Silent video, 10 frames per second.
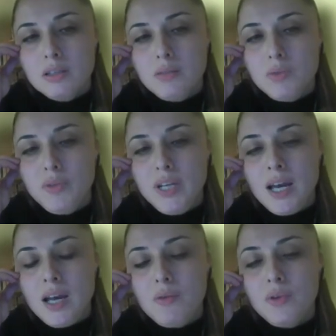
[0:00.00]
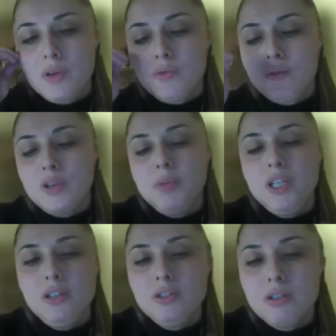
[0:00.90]
So when we have
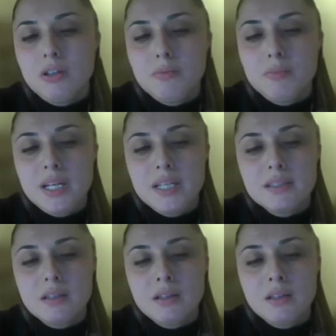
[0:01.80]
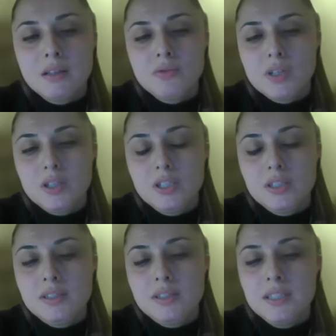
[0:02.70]
Frobenius norm-based loss
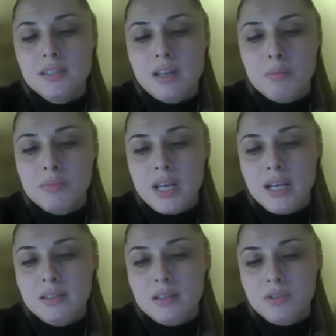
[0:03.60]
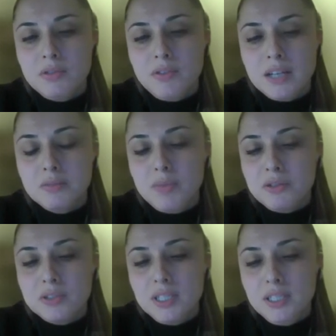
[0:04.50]
functions, these updates of the factor
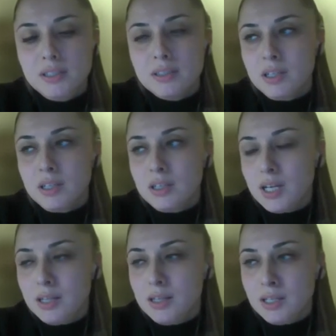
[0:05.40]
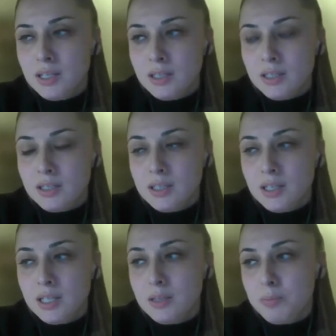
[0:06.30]
matrices end
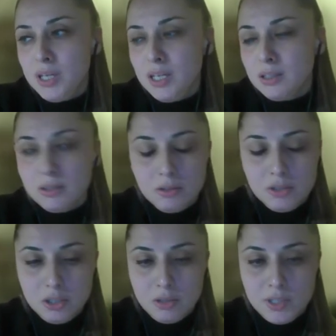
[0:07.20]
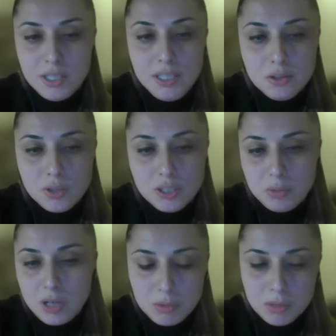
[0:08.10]
up being the solution of a least squares
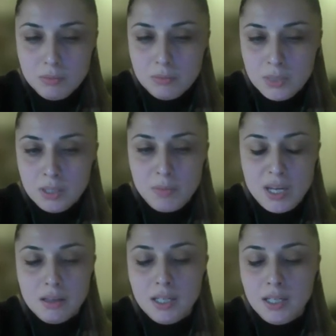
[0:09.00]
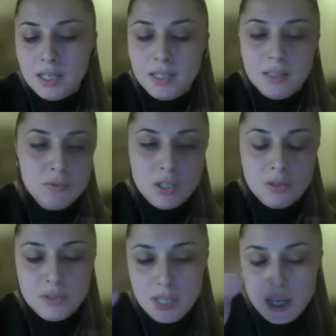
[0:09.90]
problem mainly, and in one
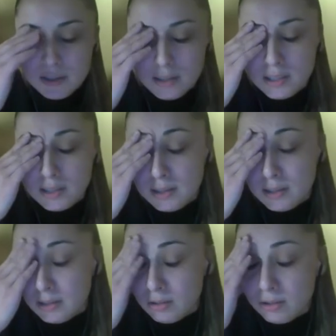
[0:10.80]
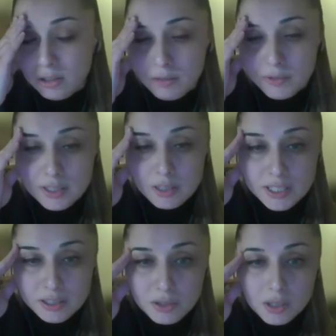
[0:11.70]
of the cases, it's the solution of a
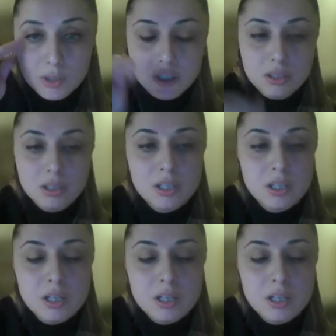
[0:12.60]
Sylvester equation.